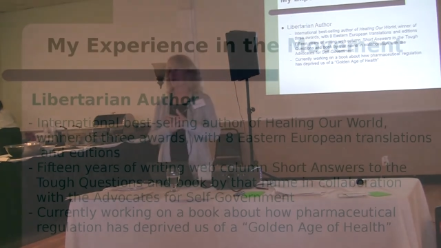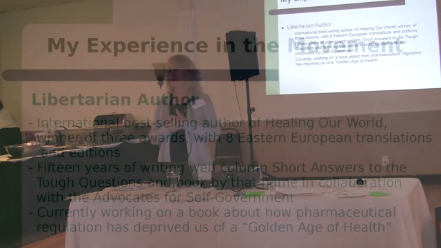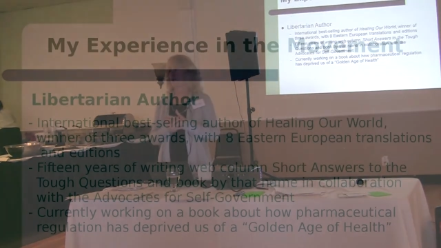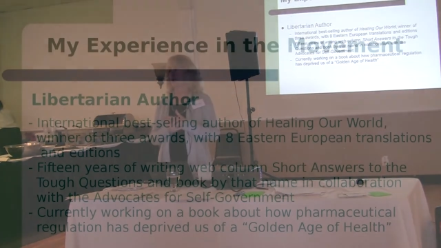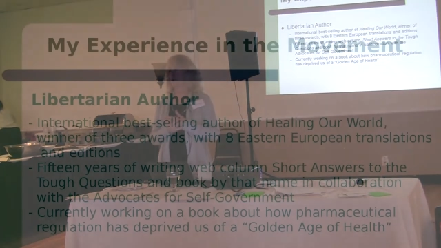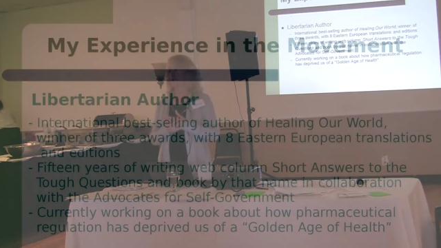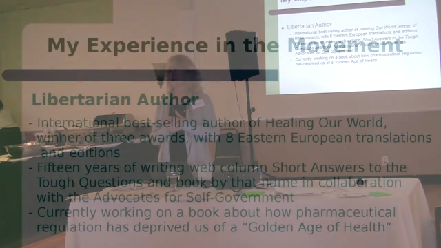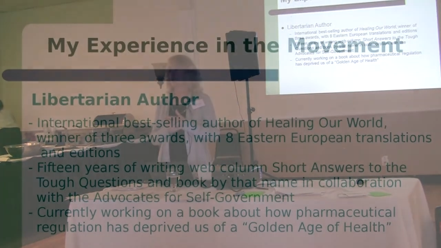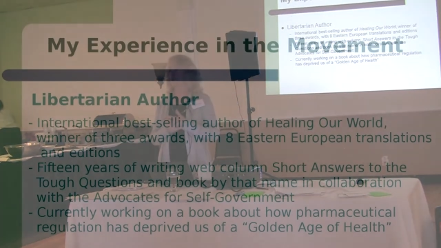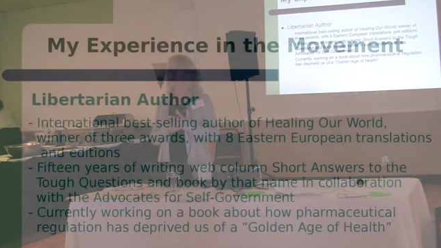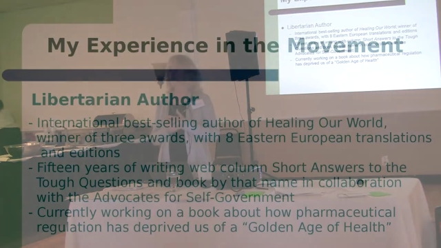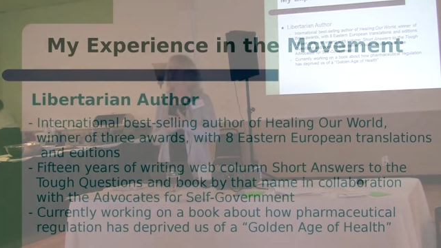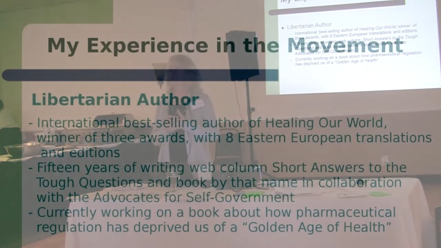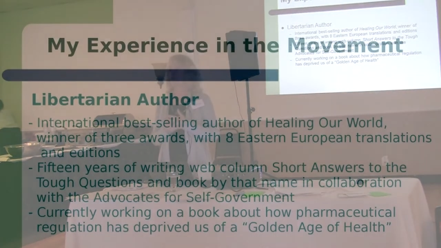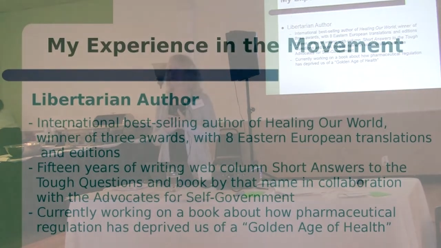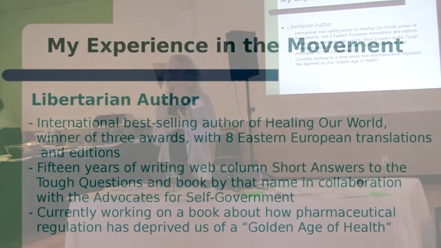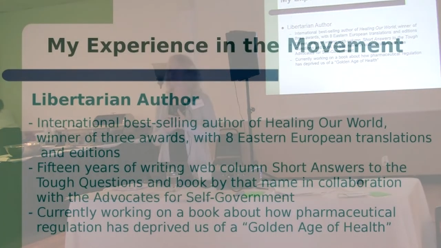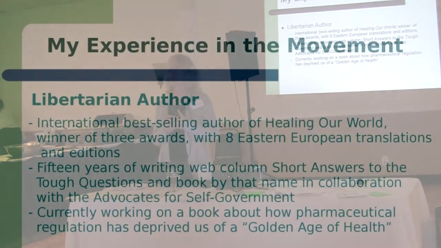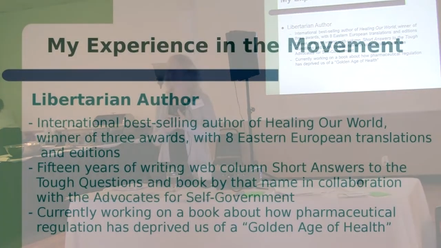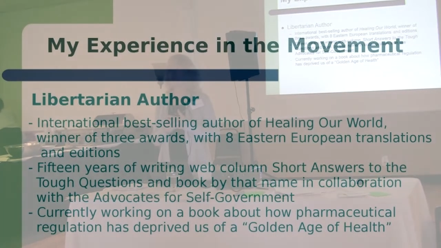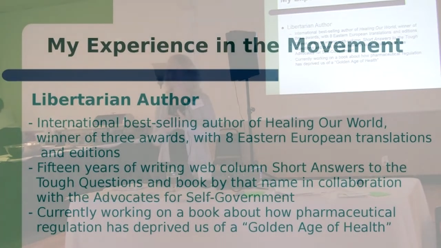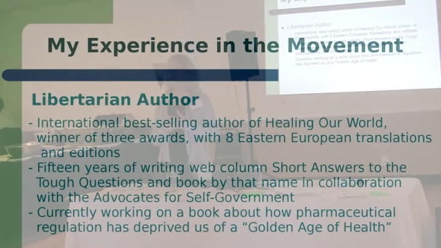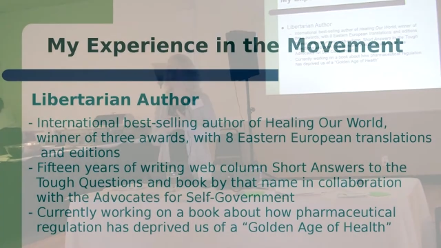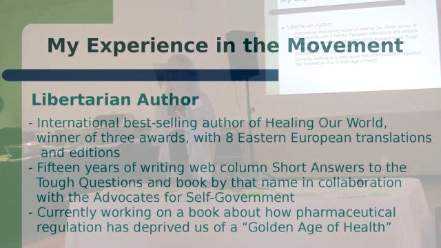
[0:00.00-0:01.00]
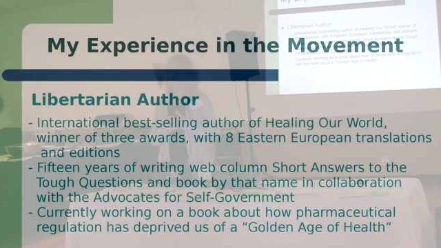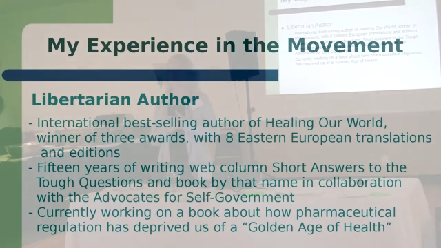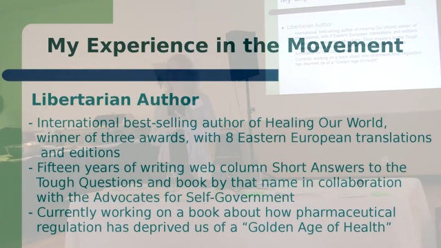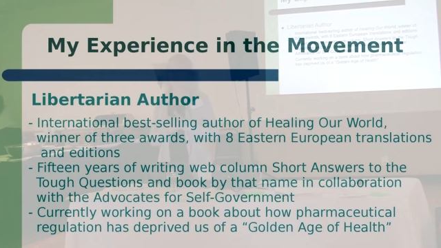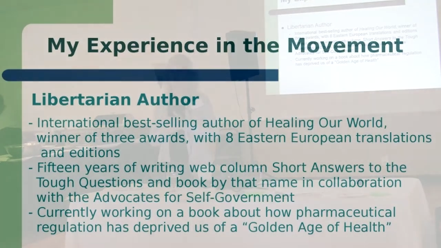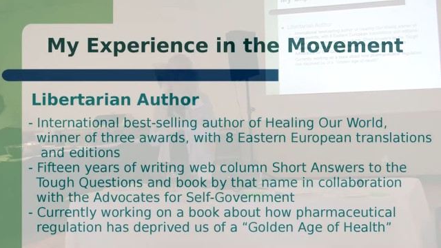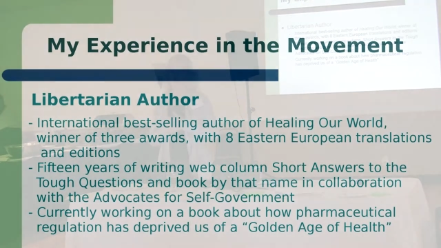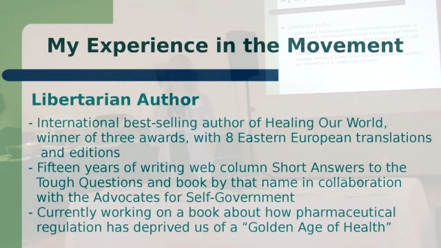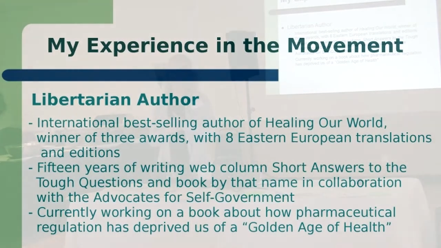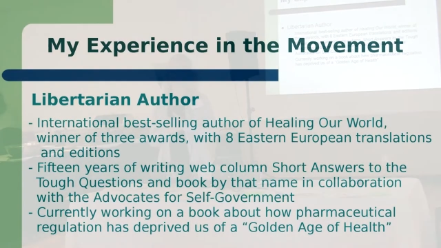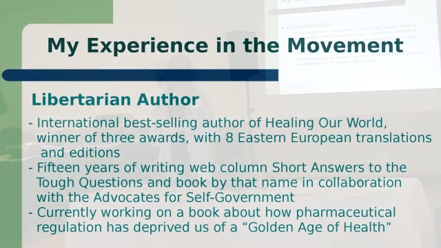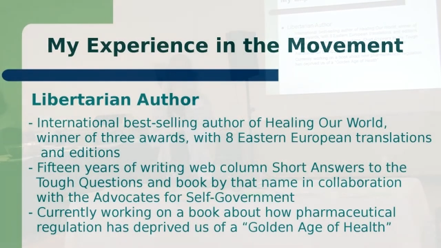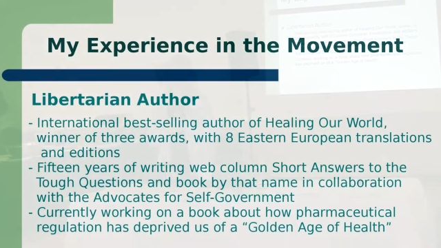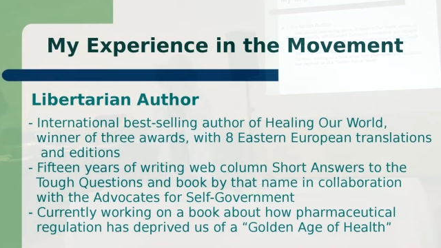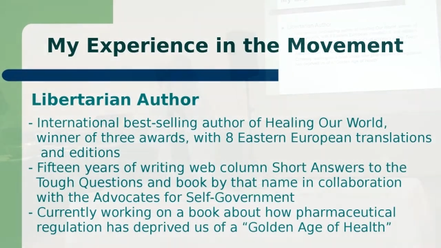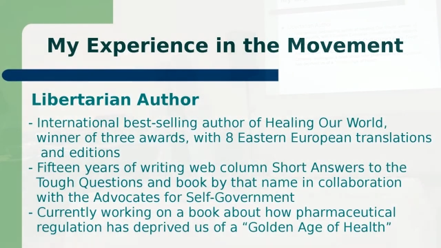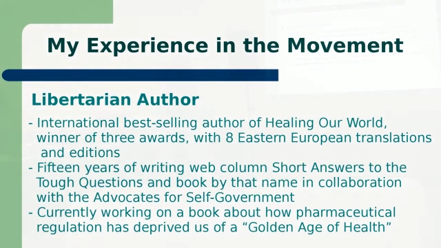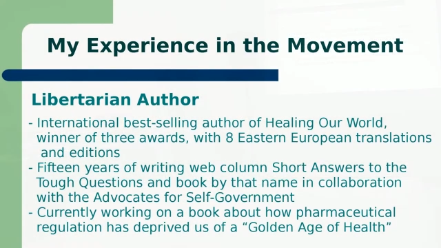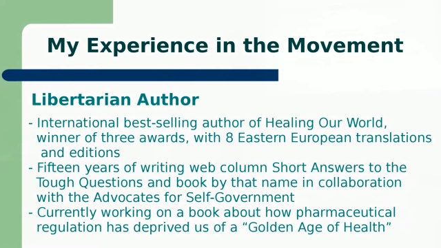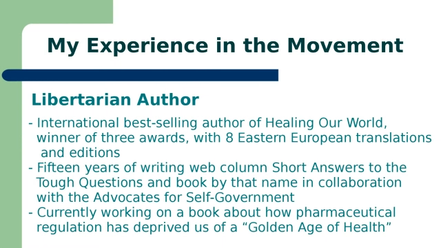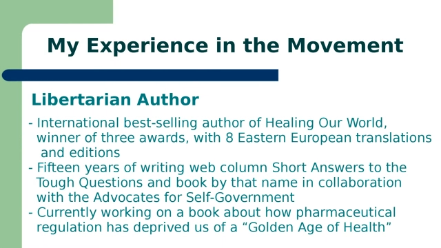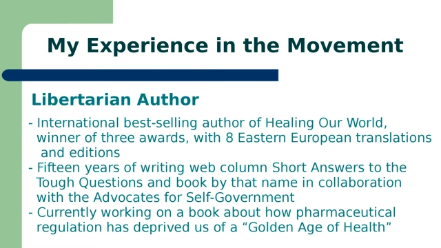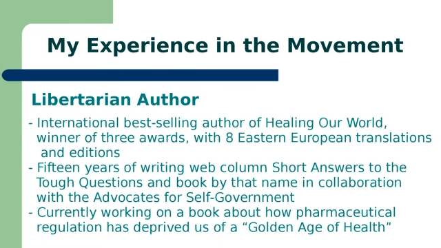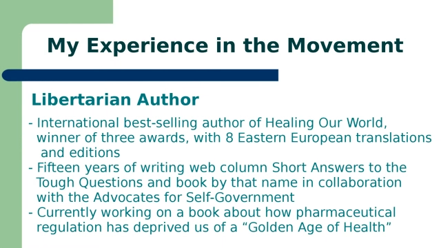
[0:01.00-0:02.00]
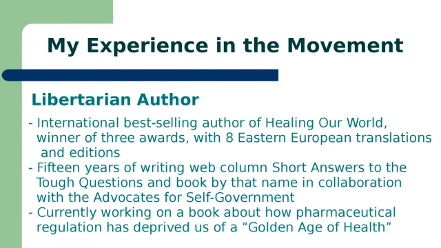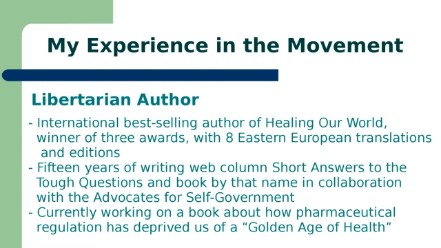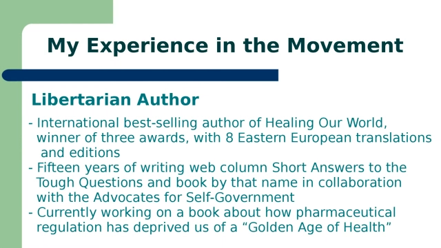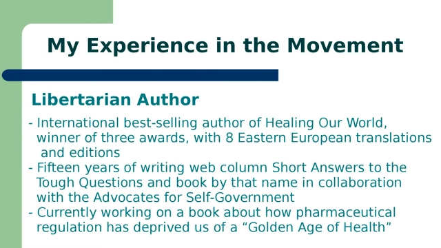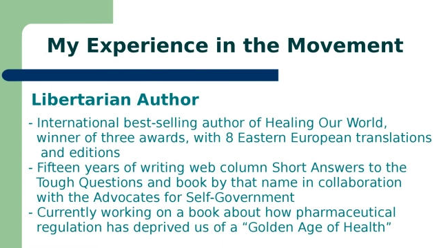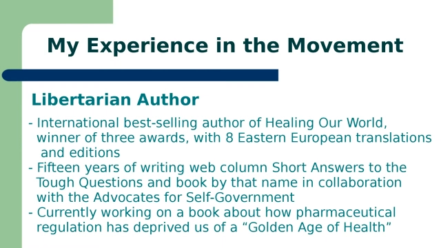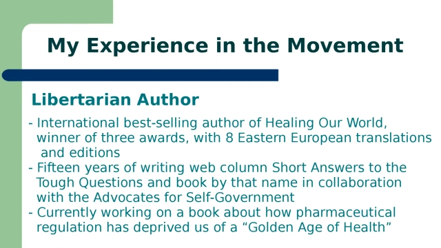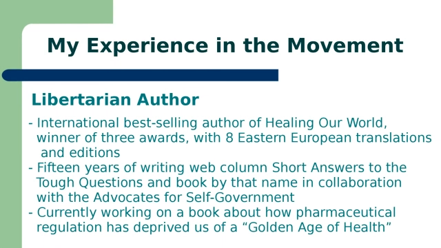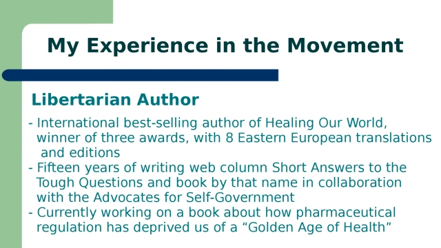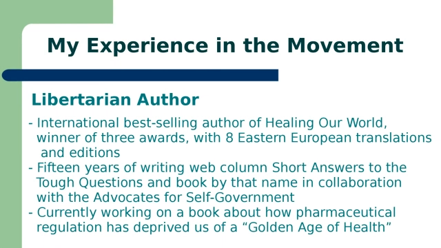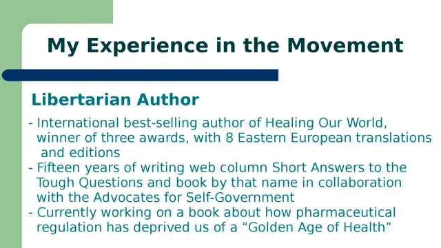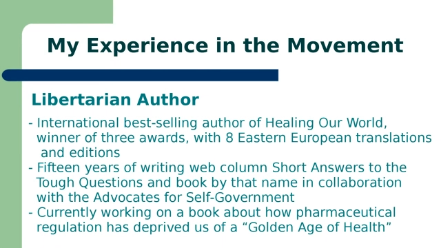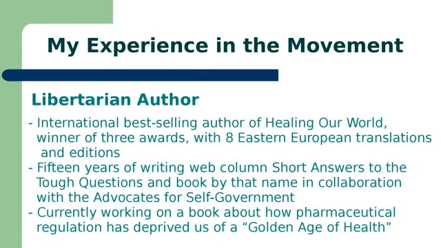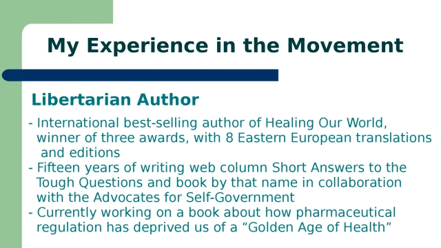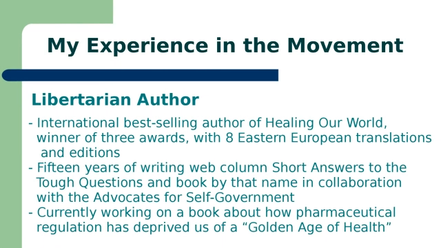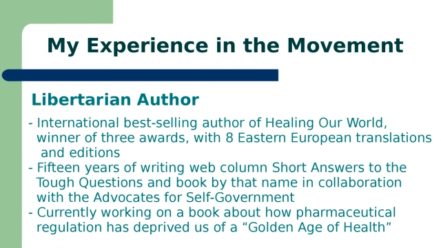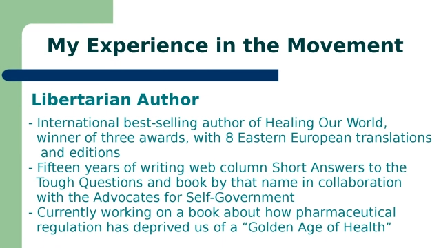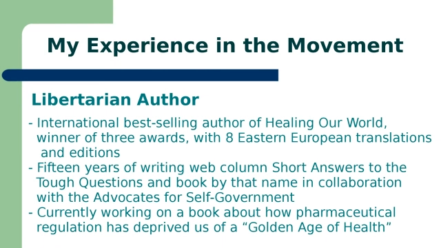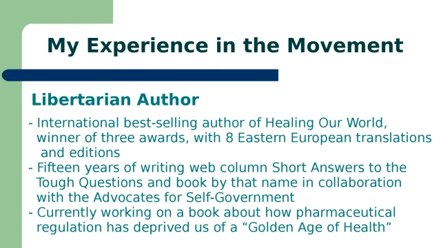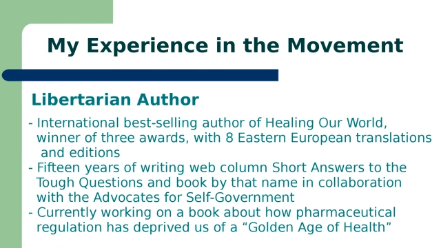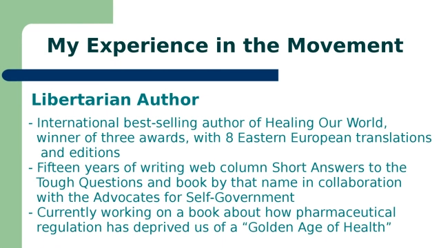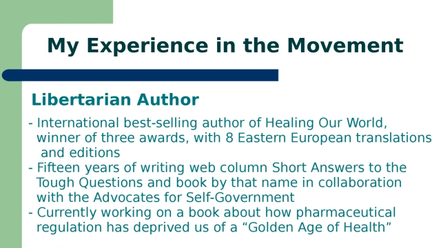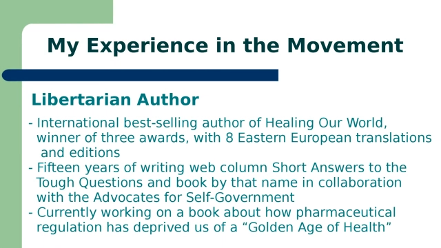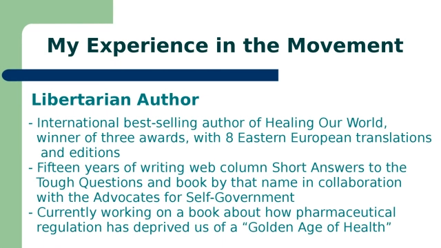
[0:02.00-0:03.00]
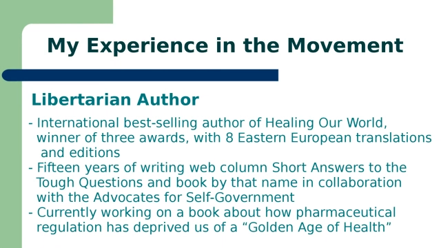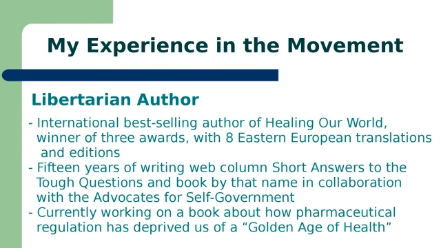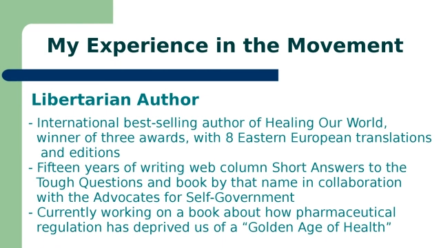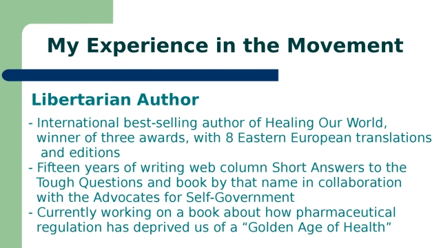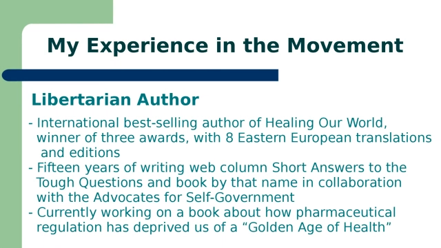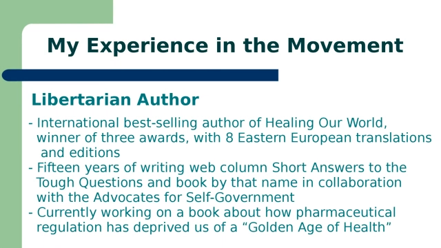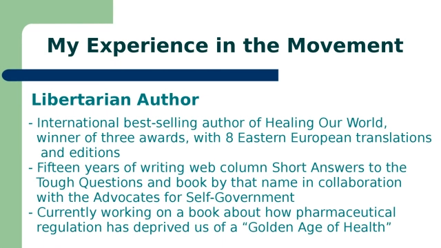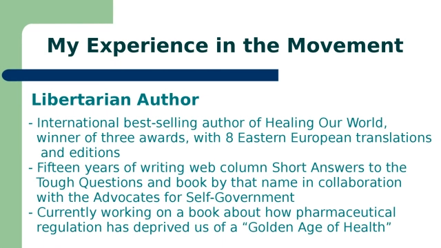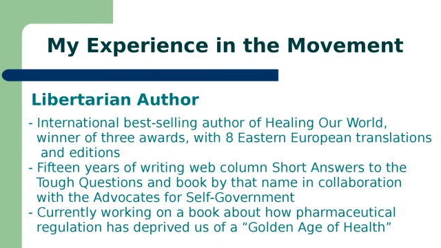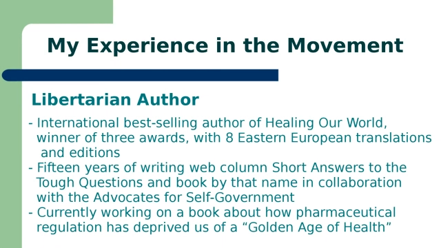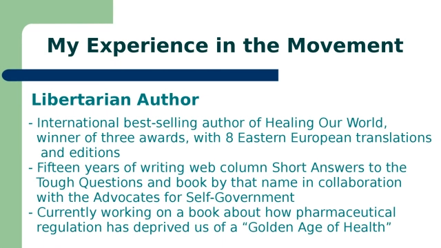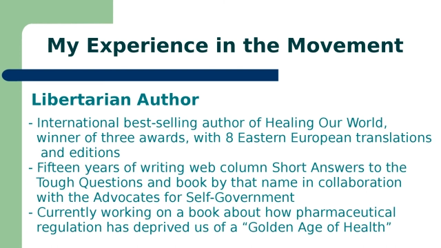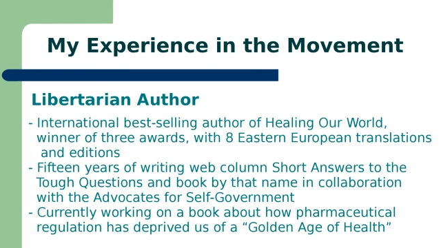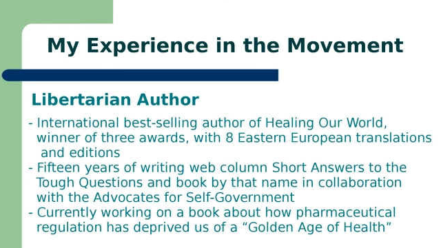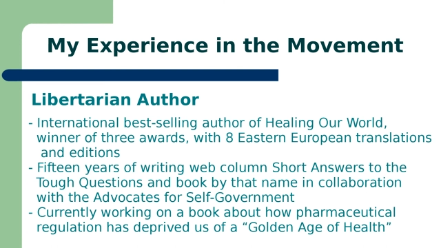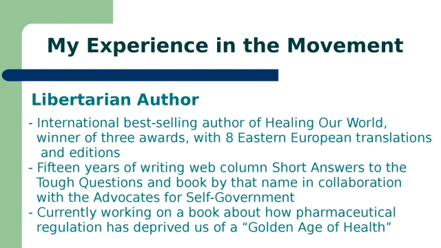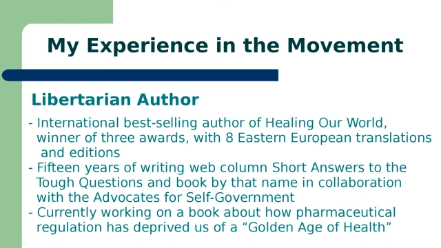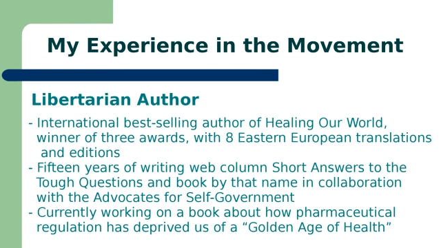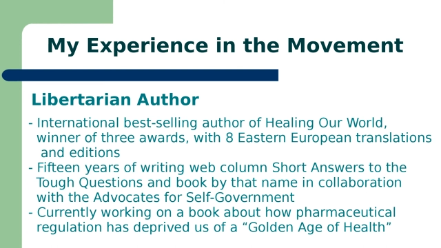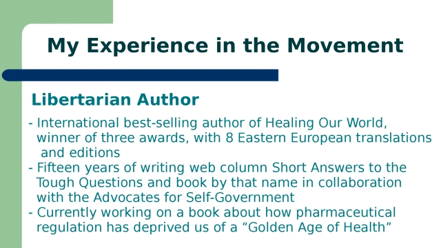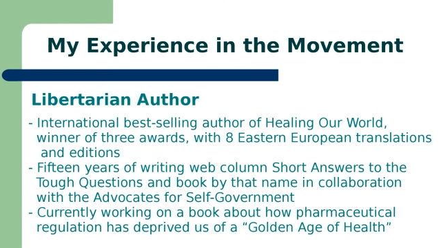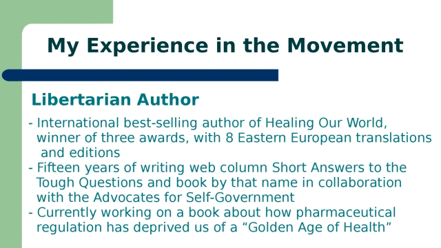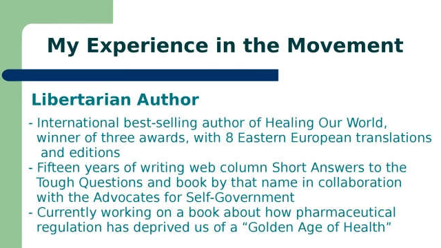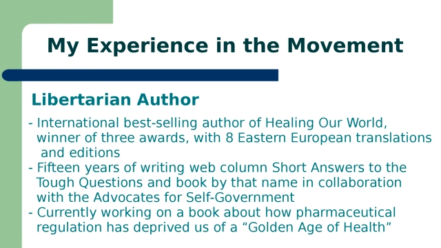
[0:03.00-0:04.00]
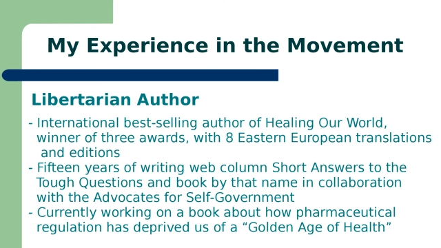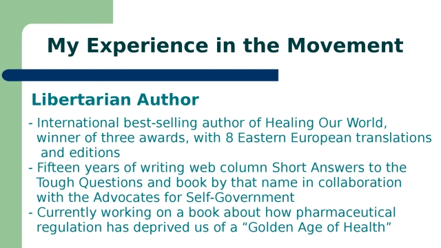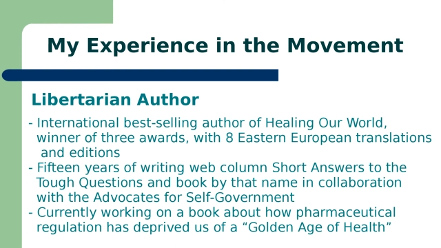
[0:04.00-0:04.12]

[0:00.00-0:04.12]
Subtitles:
(no speaker visible)